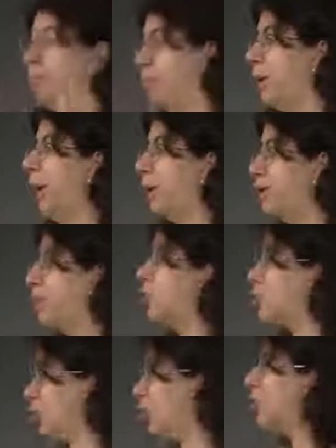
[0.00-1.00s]
we have a
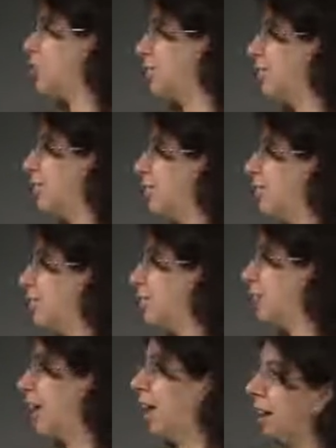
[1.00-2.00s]
distribution,
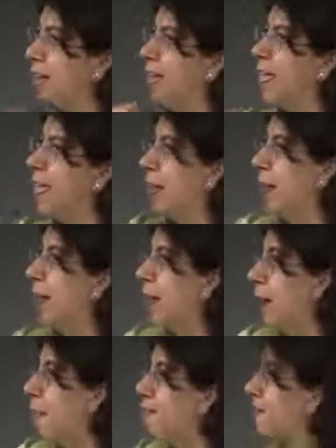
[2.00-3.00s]
okay
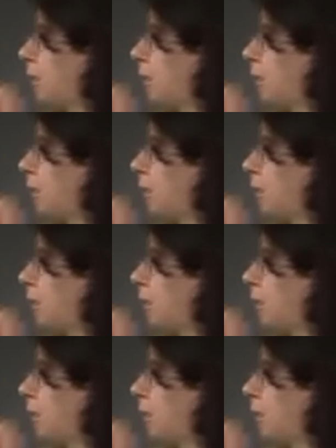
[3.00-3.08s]
um,